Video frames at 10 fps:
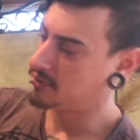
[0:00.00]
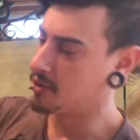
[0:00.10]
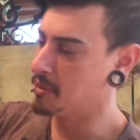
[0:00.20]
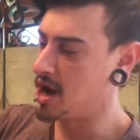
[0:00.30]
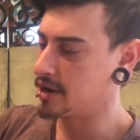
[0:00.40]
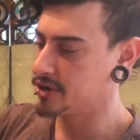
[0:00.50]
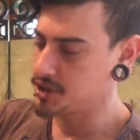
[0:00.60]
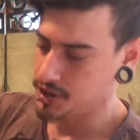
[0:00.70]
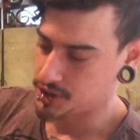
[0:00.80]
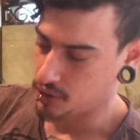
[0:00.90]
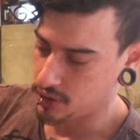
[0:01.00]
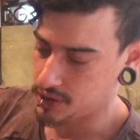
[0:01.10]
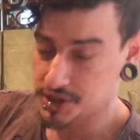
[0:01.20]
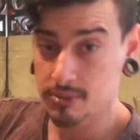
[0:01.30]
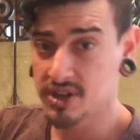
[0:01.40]
For modders, it's
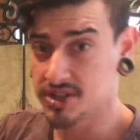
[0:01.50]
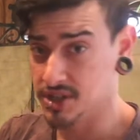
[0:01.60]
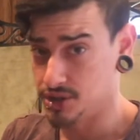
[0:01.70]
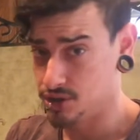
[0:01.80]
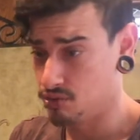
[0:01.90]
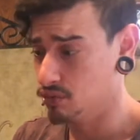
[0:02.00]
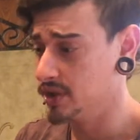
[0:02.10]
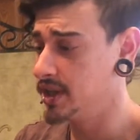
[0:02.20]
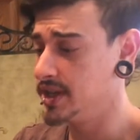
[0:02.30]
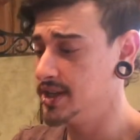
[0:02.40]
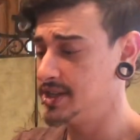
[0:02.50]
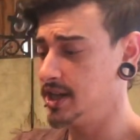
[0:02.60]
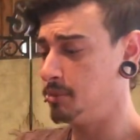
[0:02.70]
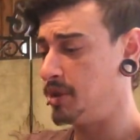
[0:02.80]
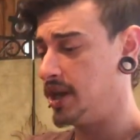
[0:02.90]
awesome because this is really
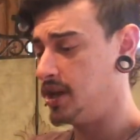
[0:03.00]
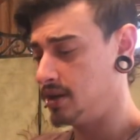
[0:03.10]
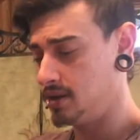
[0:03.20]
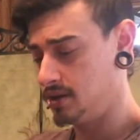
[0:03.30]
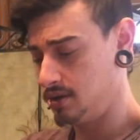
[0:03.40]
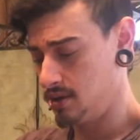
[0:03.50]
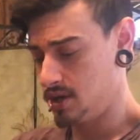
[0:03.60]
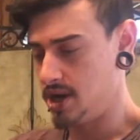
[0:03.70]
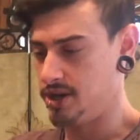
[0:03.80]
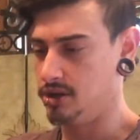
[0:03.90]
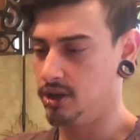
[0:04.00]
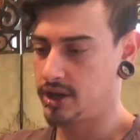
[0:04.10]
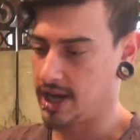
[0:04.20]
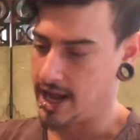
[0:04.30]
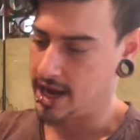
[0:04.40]
easy to paint, and you're
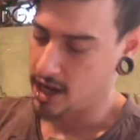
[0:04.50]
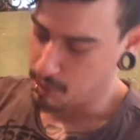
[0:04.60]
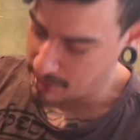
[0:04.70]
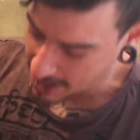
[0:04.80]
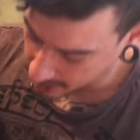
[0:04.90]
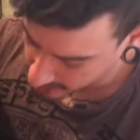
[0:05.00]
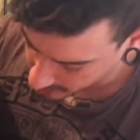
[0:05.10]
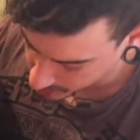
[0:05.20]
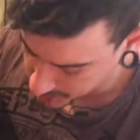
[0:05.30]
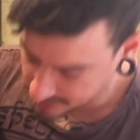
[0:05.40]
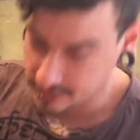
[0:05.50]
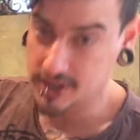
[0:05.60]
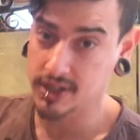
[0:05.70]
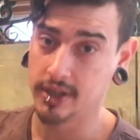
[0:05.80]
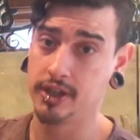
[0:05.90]
looking at about 1 inch of
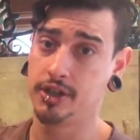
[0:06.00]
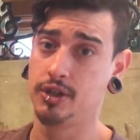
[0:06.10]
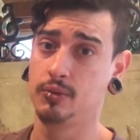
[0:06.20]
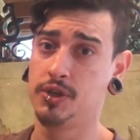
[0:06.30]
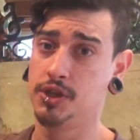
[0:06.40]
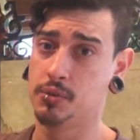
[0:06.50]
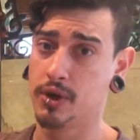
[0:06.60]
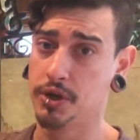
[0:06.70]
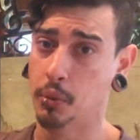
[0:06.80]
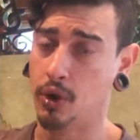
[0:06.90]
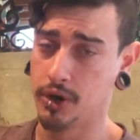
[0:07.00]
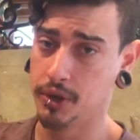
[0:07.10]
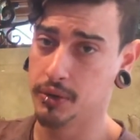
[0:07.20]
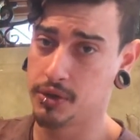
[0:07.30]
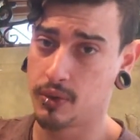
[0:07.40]
ventilation, which is what you want.
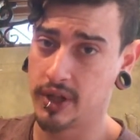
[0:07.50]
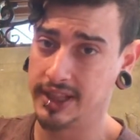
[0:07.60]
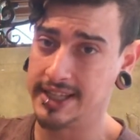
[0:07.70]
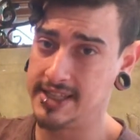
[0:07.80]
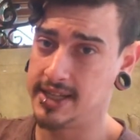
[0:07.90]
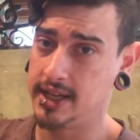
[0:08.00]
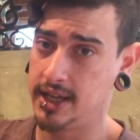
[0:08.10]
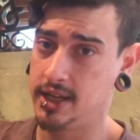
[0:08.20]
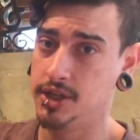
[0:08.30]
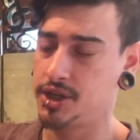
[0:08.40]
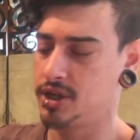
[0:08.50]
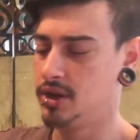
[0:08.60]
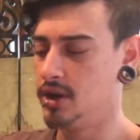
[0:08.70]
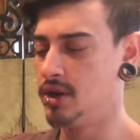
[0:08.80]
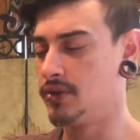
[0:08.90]
You always want at least 1 inch
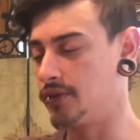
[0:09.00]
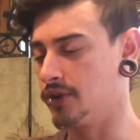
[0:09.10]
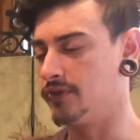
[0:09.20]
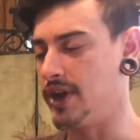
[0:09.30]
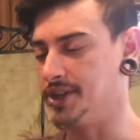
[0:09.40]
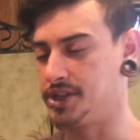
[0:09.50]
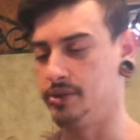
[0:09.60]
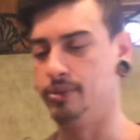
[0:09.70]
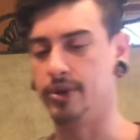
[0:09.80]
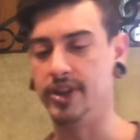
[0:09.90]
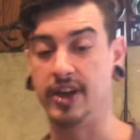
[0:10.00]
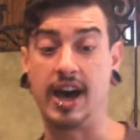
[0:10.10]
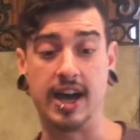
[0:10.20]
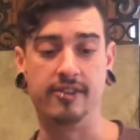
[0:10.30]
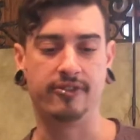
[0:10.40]
for your fans to breathe.
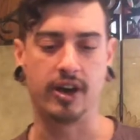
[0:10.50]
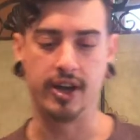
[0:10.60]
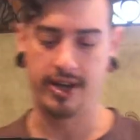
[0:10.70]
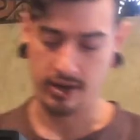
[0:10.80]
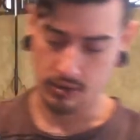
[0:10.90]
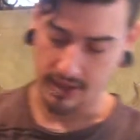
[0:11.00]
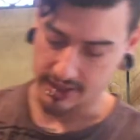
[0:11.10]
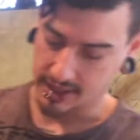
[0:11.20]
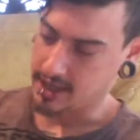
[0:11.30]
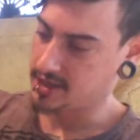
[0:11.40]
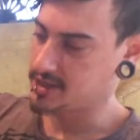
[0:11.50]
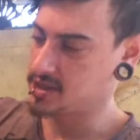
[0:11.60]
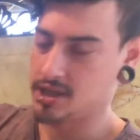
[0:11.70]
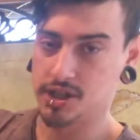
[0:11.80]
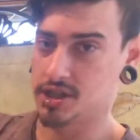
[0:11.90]
I find I don't like the
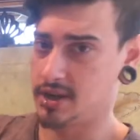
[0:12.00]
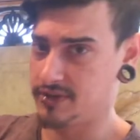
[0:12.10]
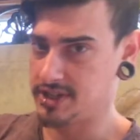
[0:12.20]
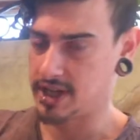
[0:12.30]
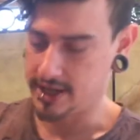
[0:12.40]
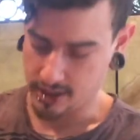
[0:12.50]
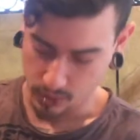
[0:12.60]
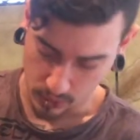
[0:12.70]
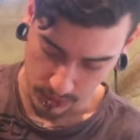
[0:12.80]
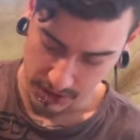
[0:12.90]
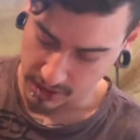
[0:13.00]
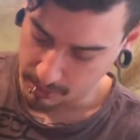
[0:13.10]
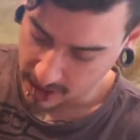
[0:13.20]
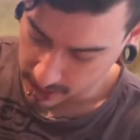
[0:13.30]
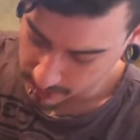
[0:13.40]
cases that just have the tiny holes at the
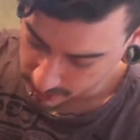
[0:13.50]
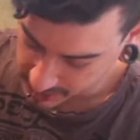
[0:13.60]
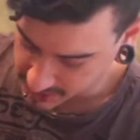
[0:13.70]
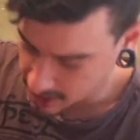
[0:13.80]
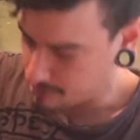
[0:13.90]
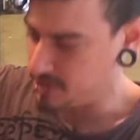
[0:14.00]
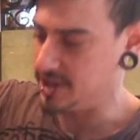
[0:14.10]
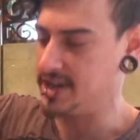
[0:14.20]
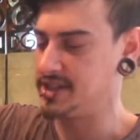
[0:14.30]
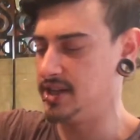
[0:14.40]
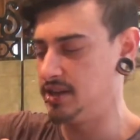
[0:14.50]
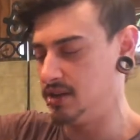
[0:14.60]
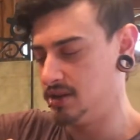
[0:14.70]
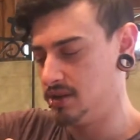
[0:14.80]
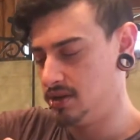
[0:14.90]
bottom or the top and that's
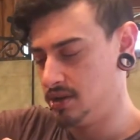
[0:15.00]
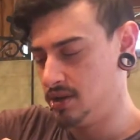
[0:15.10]
it.